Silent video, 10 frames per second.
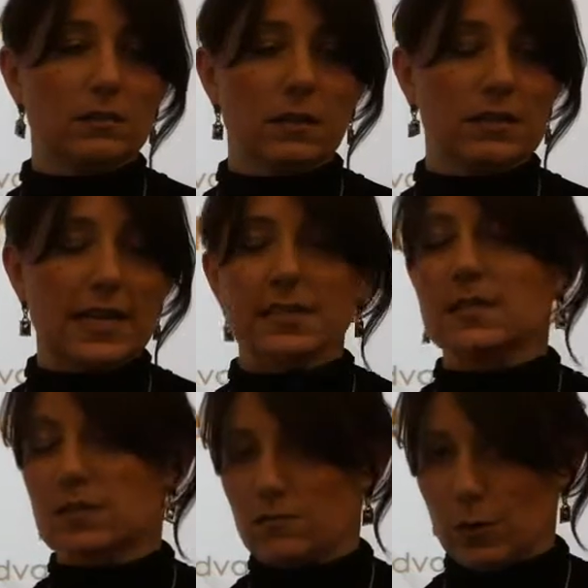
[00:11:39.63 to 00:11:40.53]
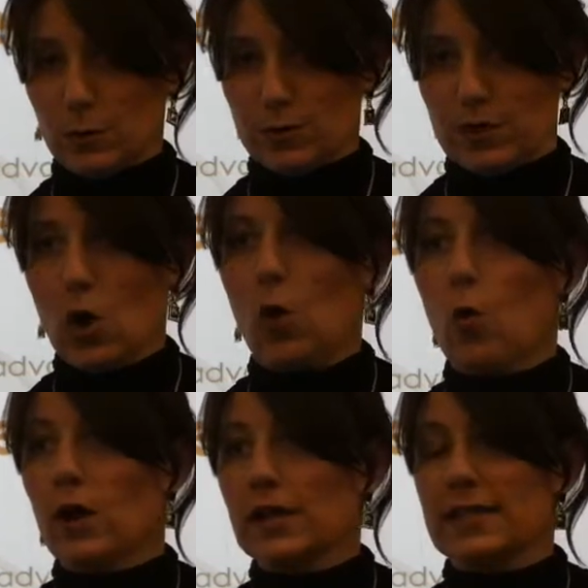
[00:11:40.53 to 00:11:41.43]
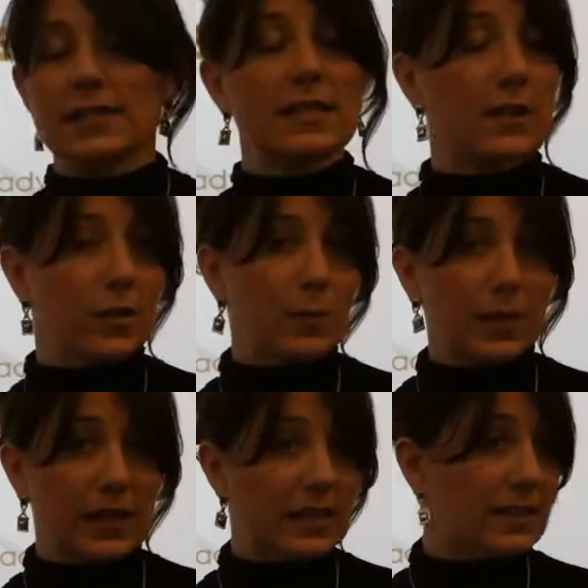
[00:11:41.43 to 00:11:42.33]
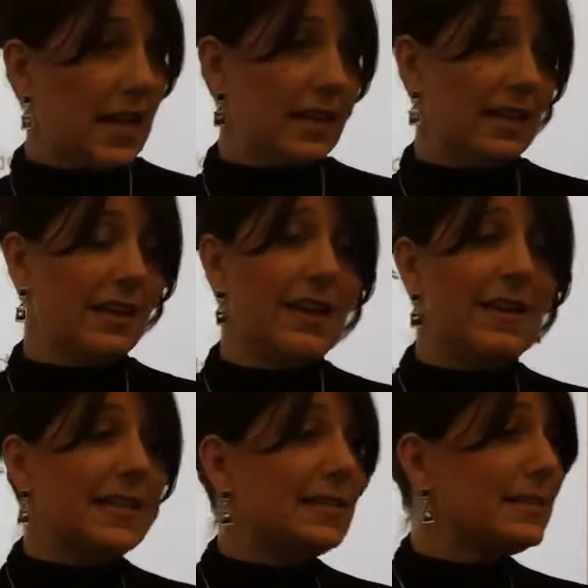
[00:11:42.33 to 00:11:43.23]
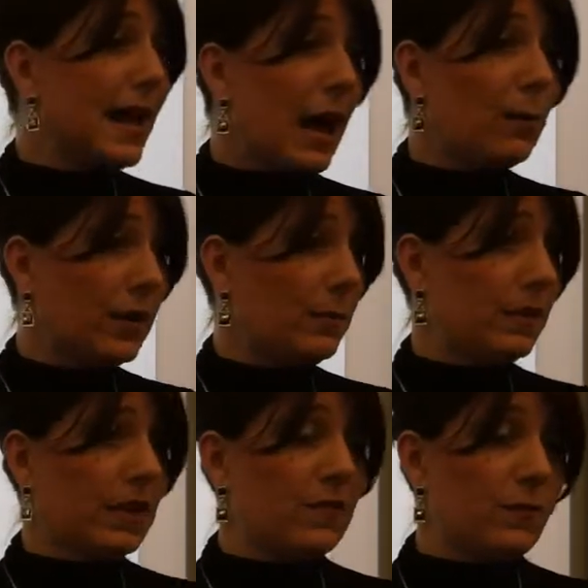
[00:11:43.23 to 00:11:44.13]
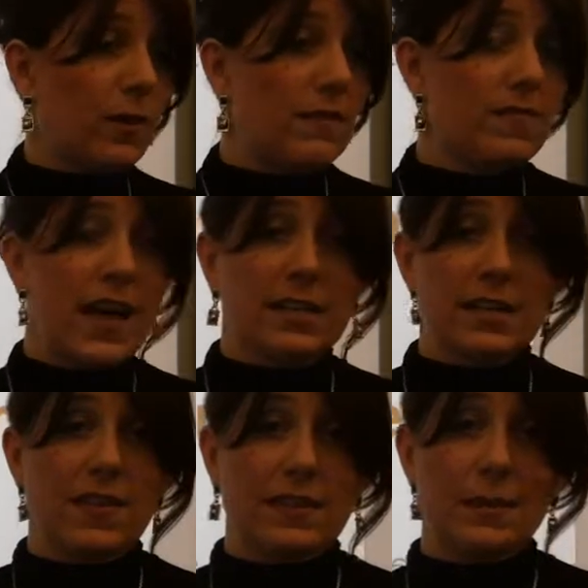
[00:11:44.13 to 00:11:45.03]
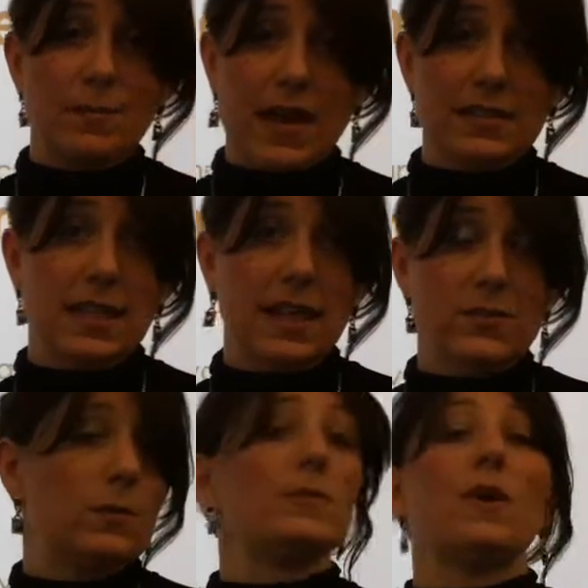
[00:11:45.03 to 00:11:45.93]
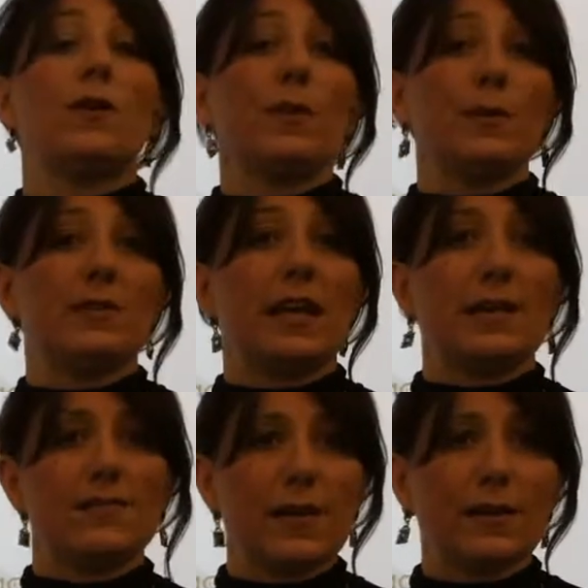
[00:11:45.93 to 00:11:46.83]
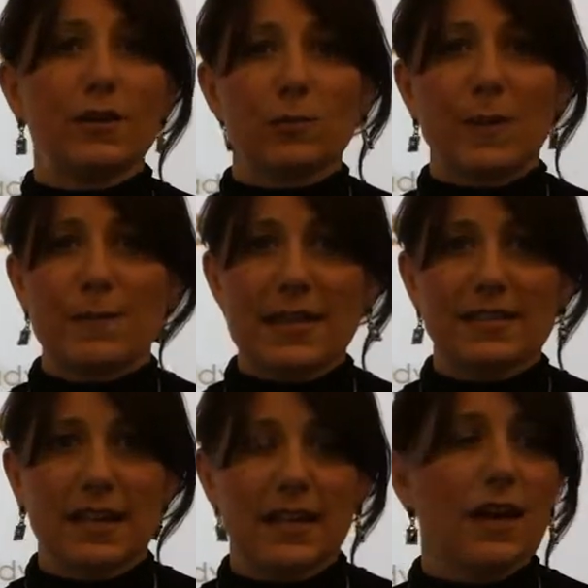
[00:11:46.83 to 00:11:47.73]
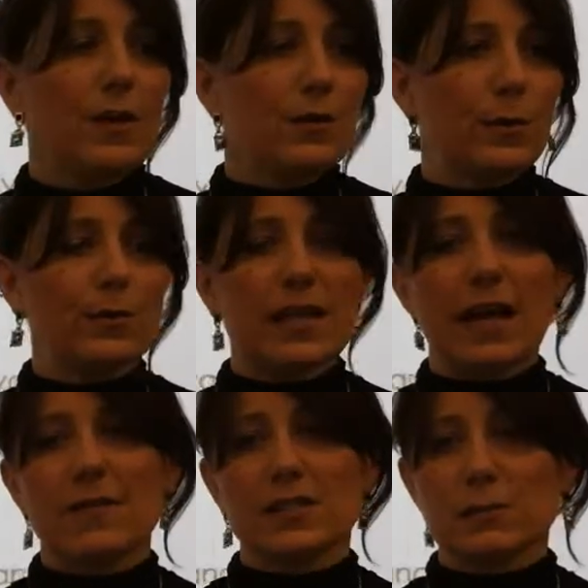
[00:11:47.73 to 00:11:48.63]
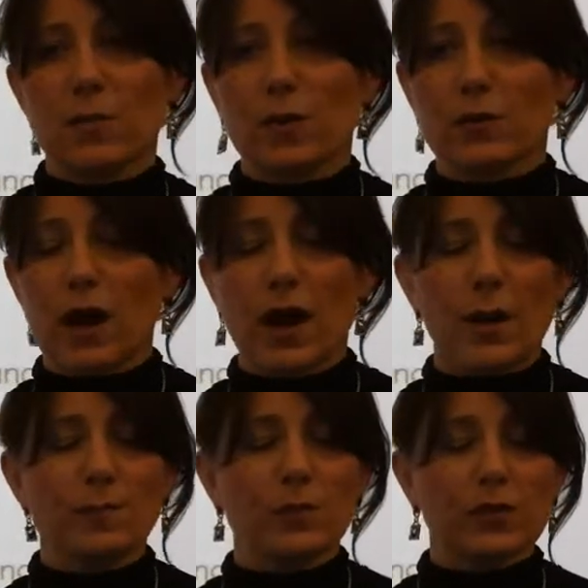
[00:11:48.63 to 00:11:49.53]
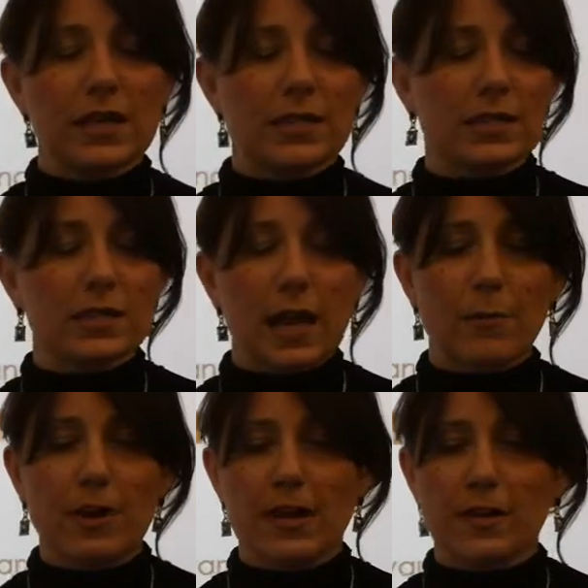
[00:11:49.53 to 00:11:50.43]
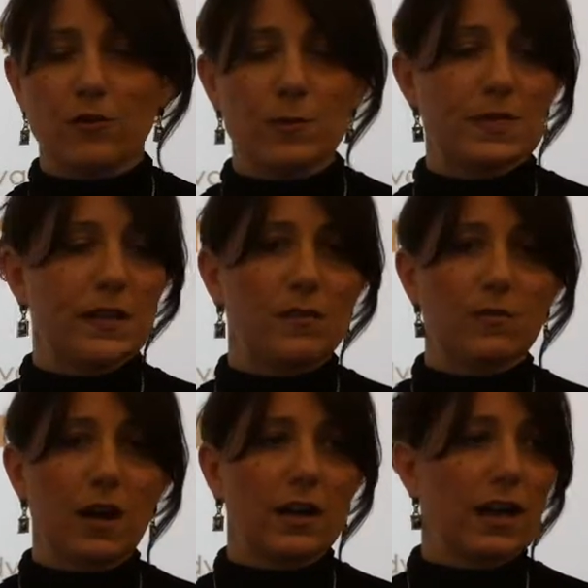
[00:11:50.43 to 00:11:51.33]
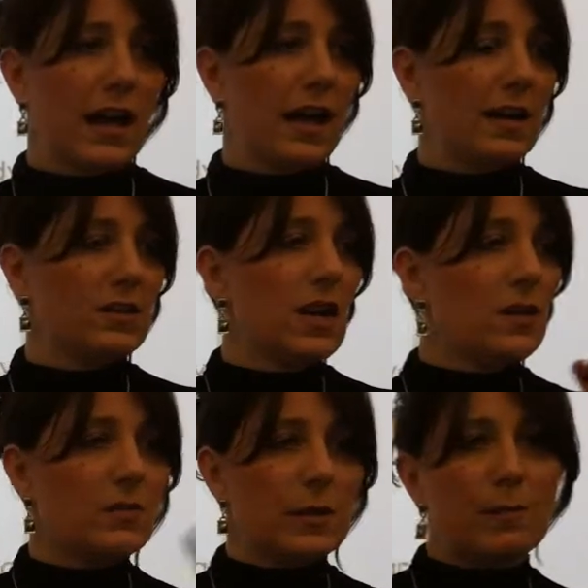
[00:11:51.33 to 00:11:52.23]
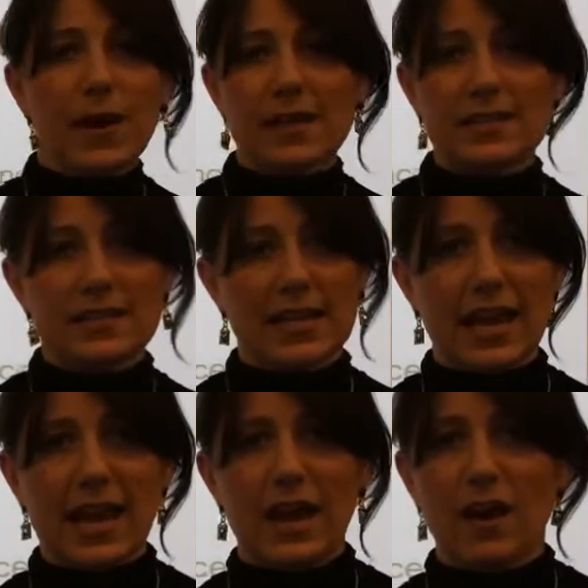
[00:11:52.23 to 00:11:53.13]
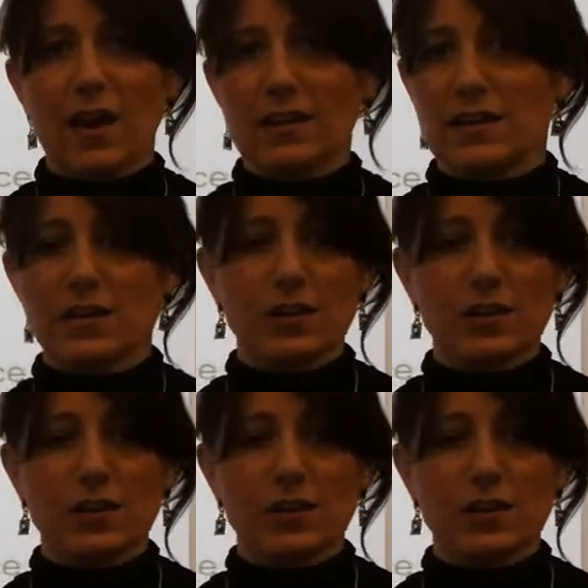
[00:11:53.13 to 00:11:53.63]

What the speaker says: or desks in rows, or classes that are completely silent. That's not what I'm looking for. In fact, I think the best classrooms are those that feel a little bit messy, those that have small kids collaborating in groups on the rug, and there's a buzz in the air, and